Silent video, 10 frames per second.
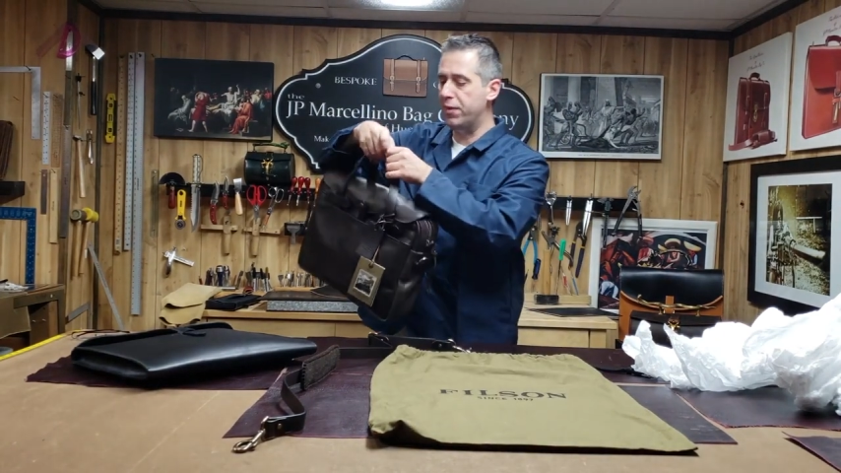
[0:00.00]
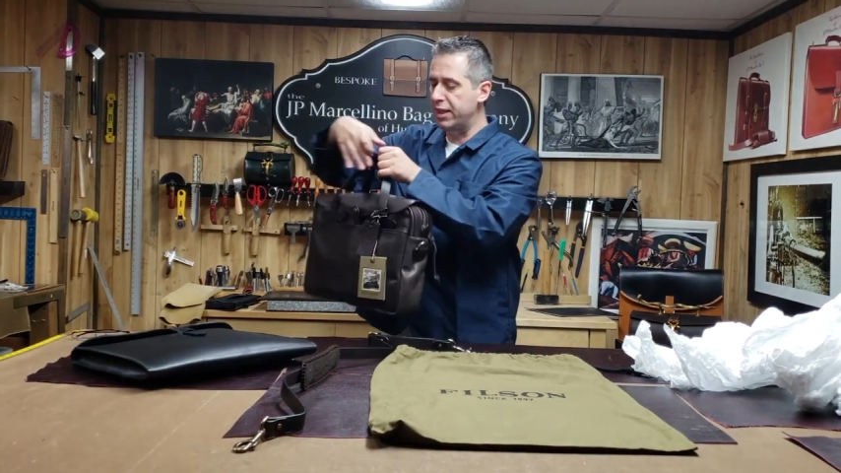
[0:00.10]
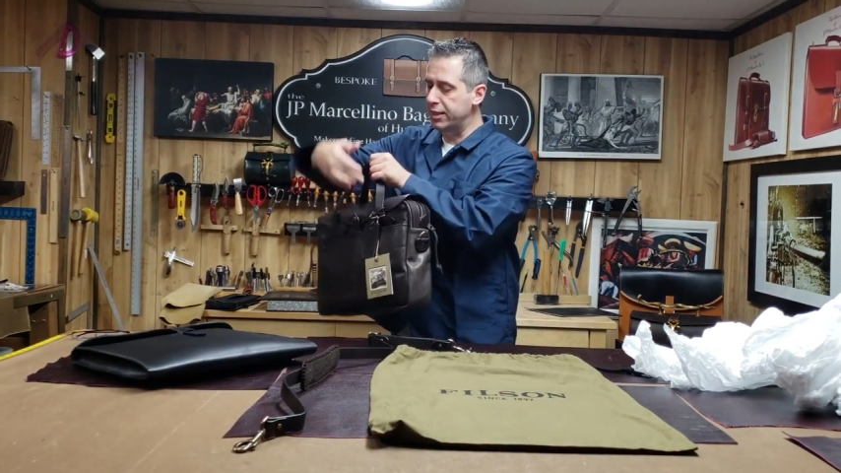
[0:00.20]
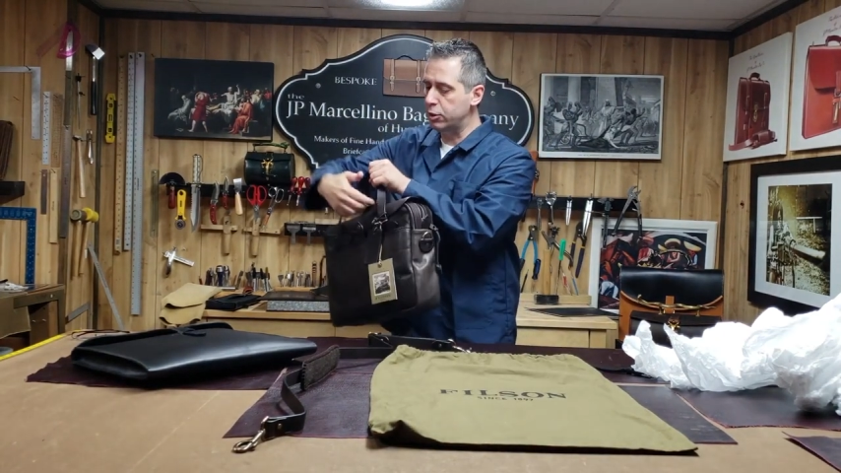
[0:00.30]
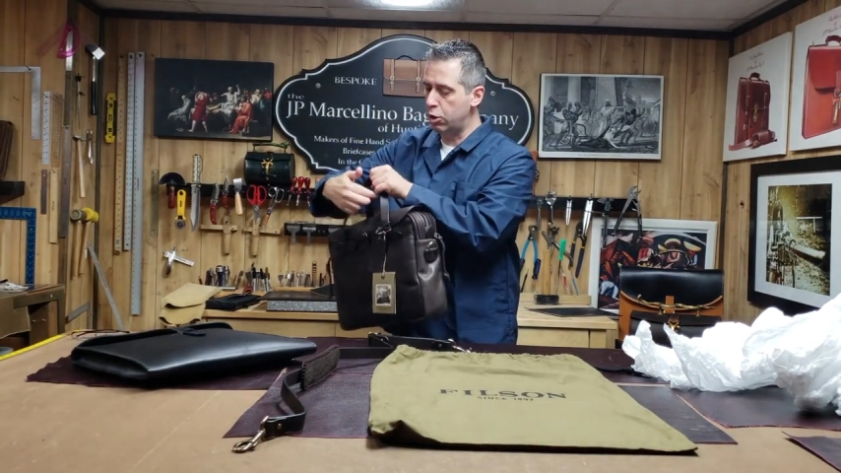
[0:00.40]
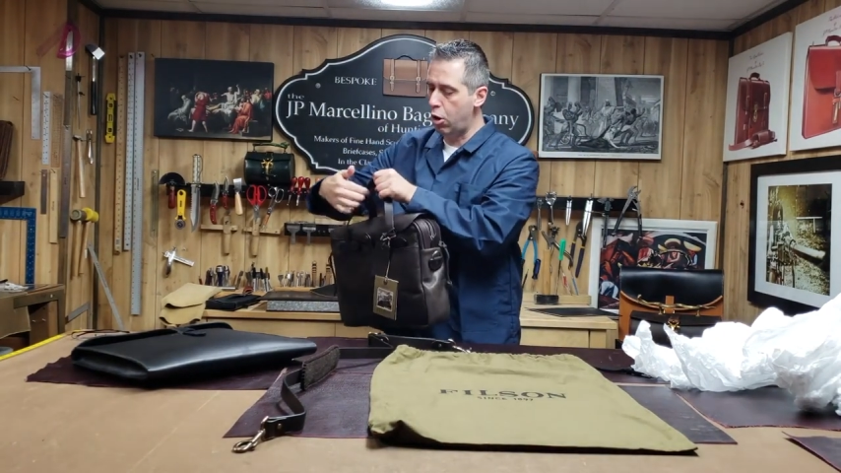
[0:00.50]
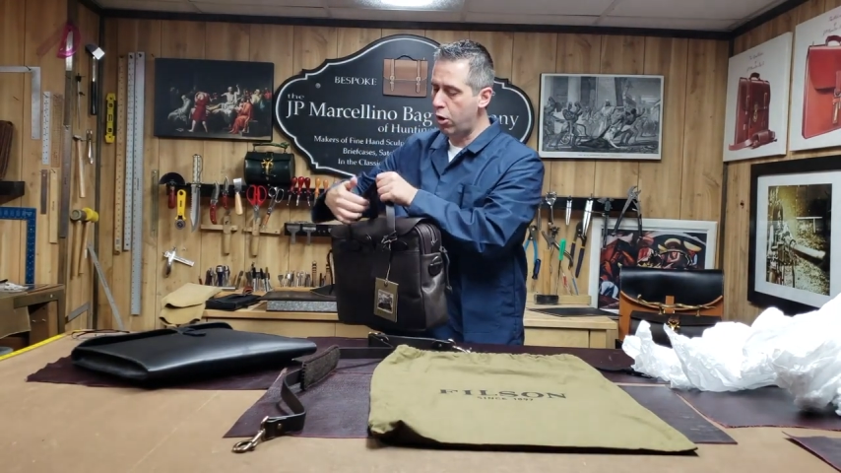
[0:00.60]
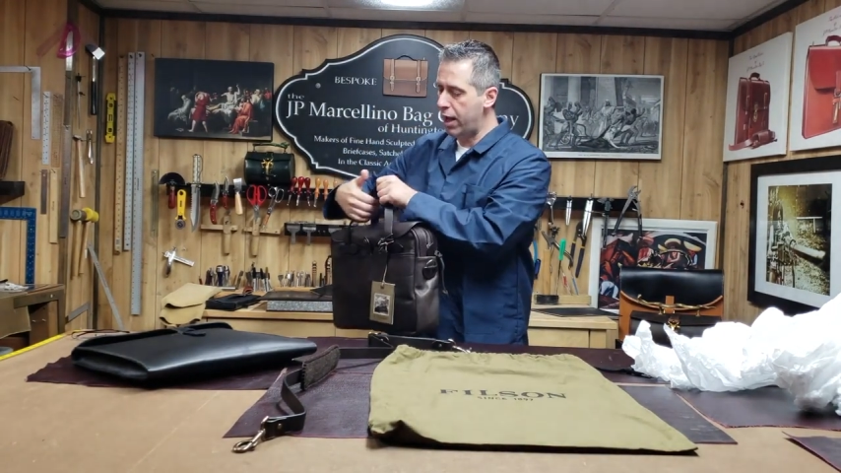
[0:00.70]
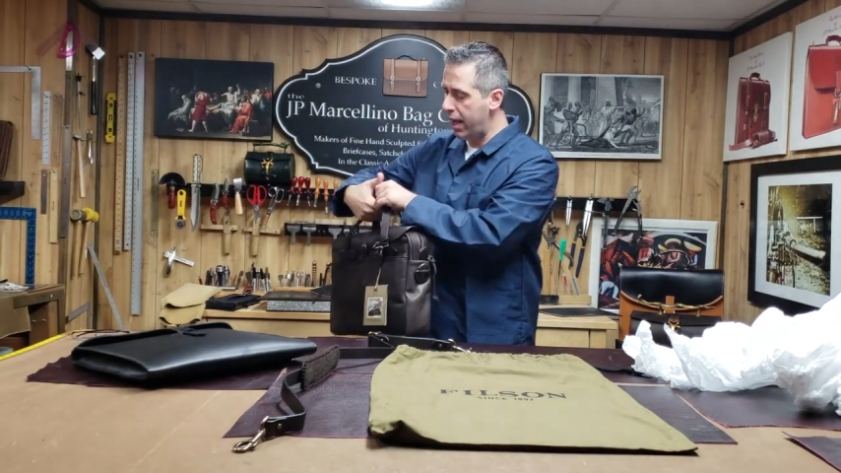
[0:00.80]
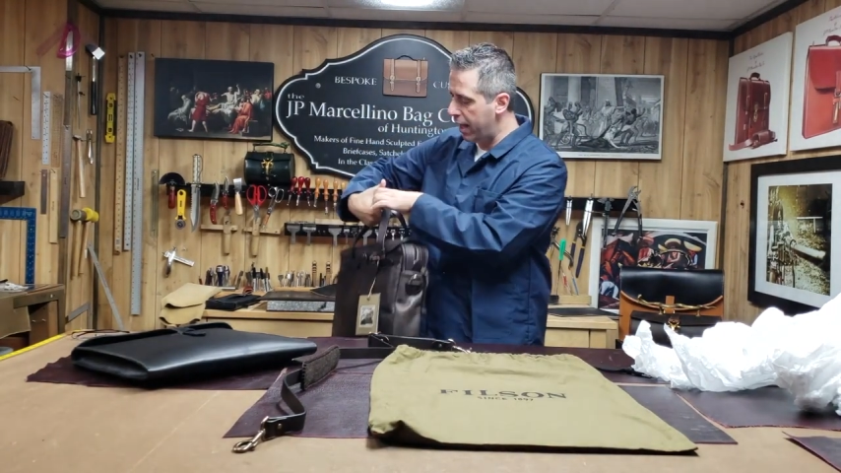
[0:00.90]
these
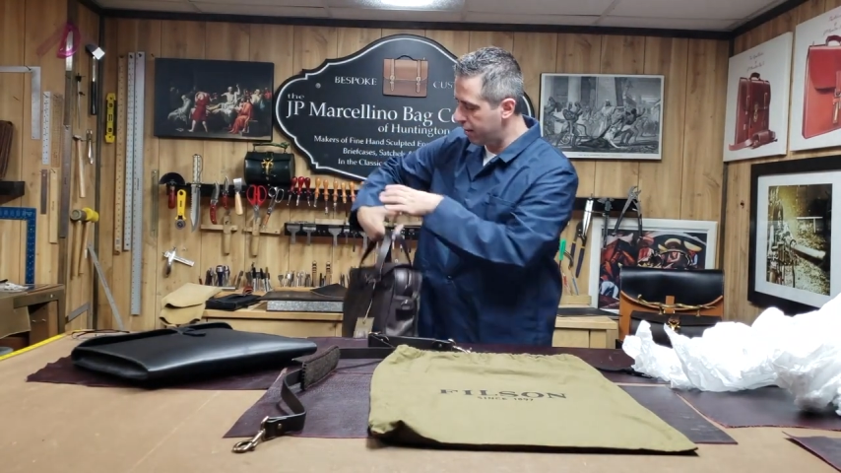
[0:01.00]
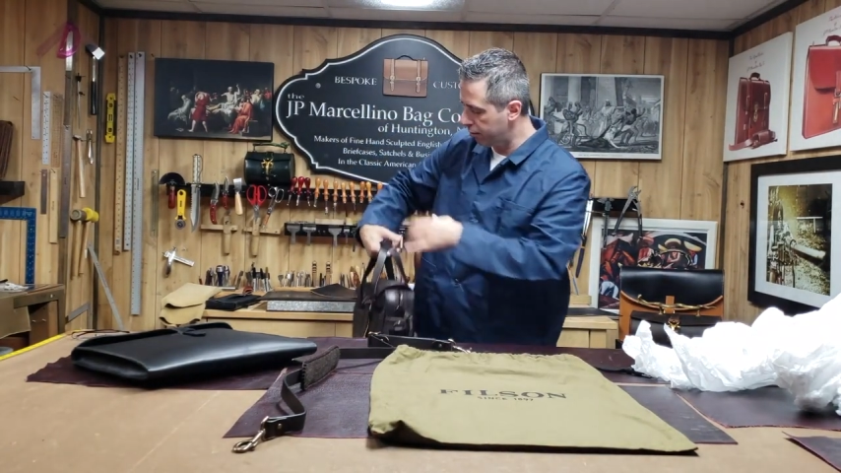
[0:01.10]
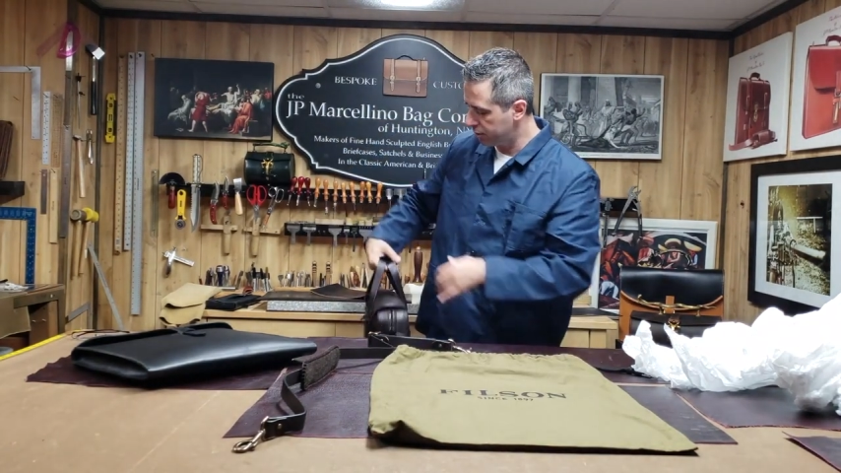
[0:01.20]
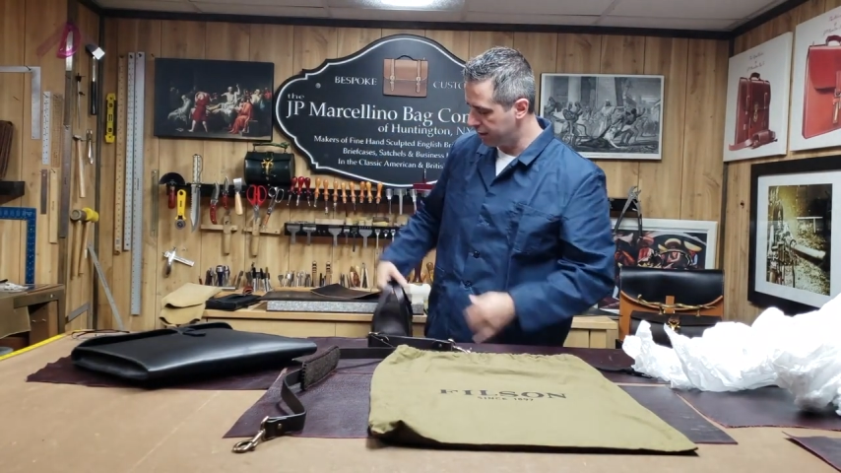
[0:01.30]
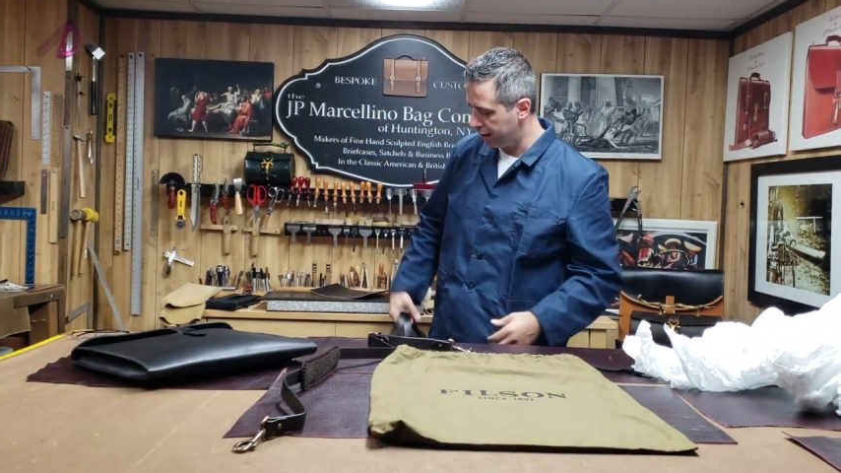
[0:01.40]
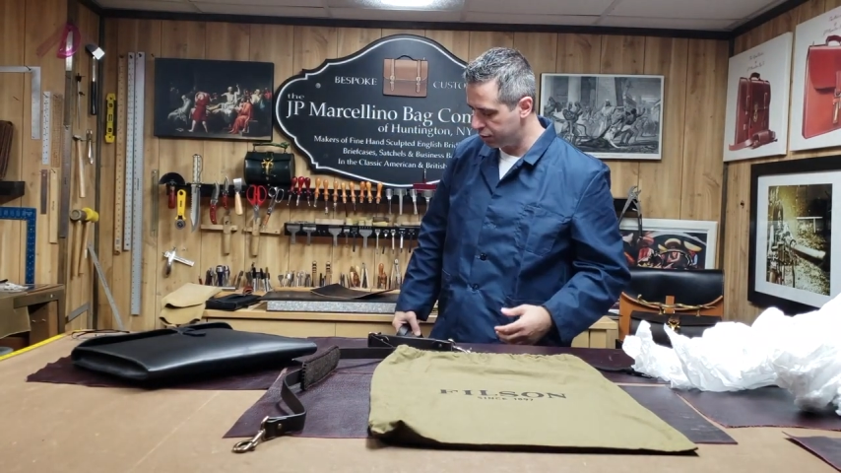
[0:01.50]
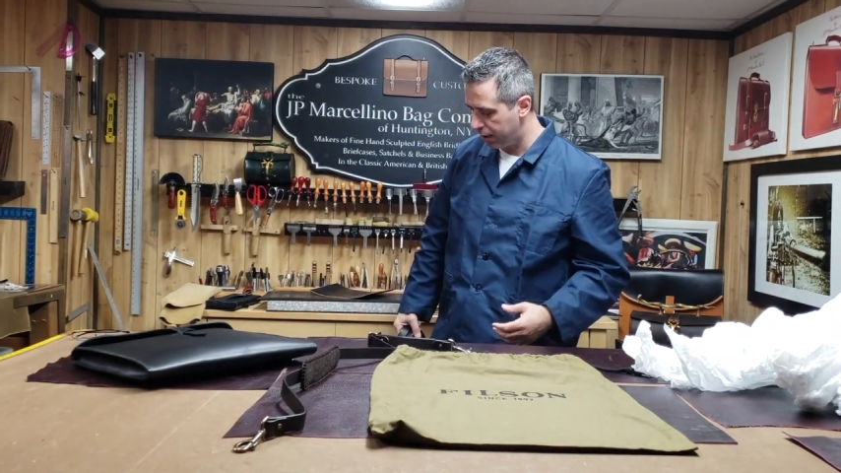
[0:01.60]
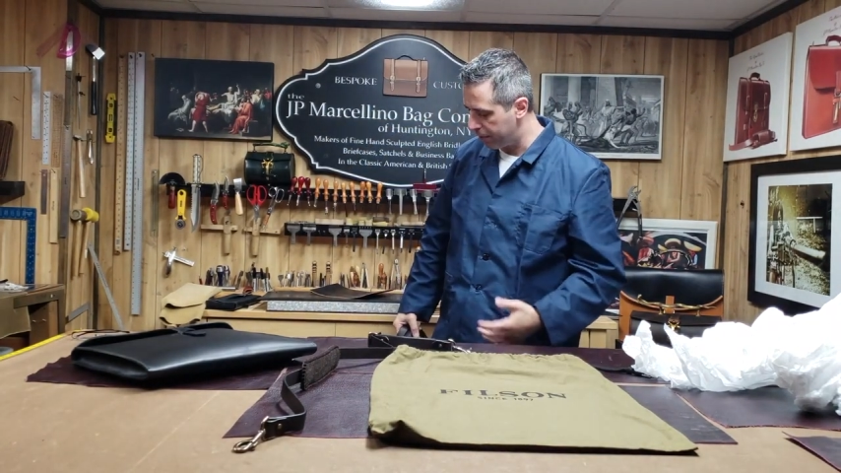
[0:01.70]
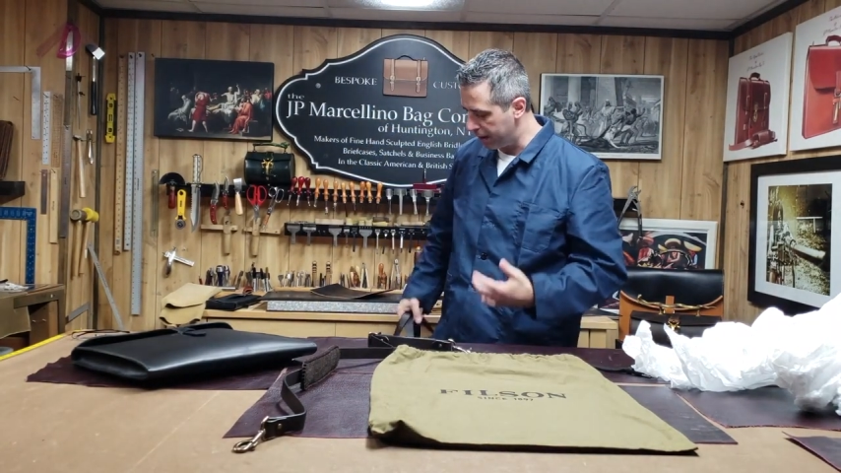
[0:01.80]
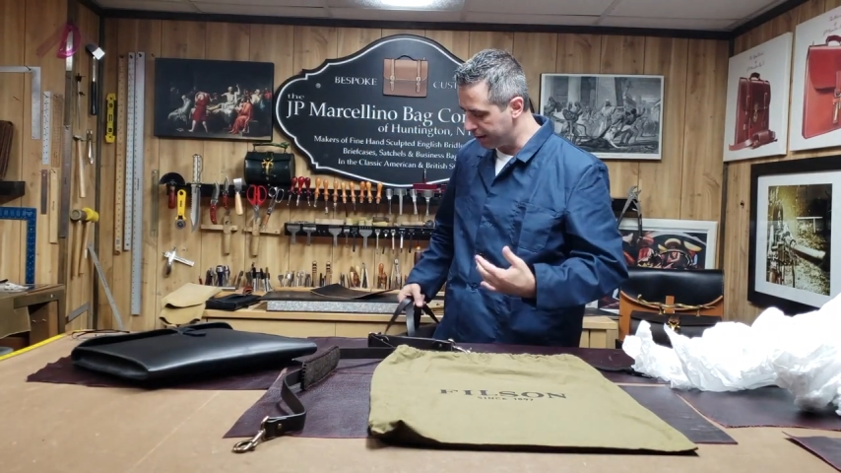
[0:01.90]
long handles that are
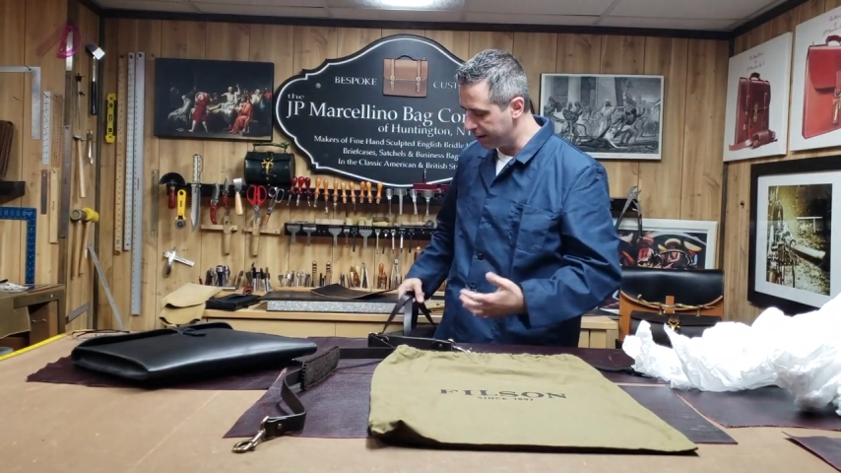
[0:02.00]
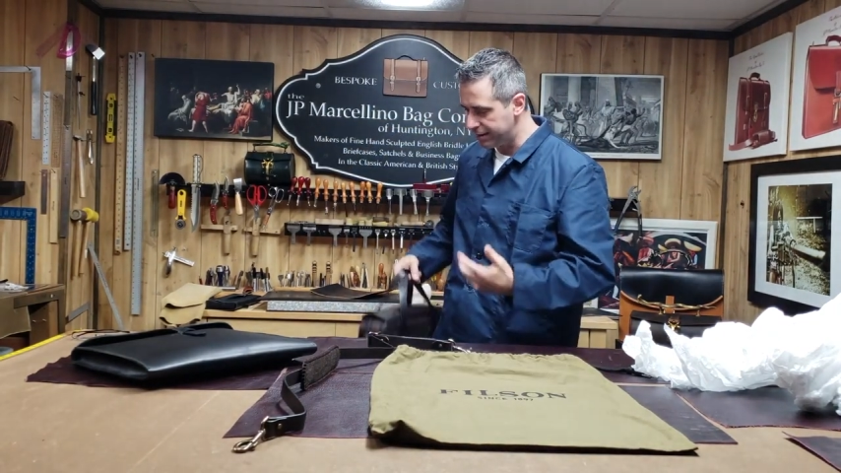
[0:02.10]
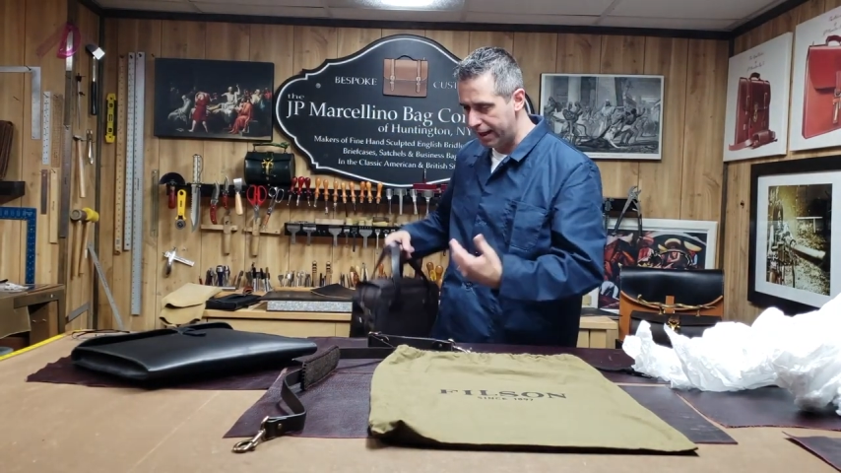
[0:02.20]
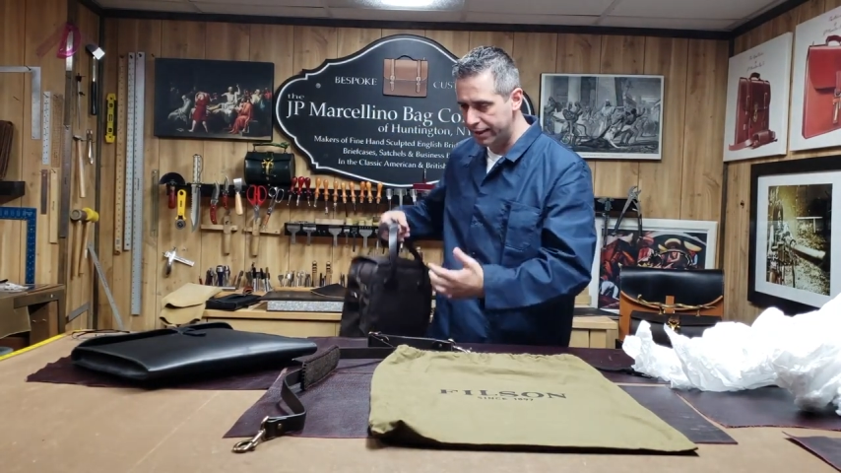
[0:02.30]
dropped like this,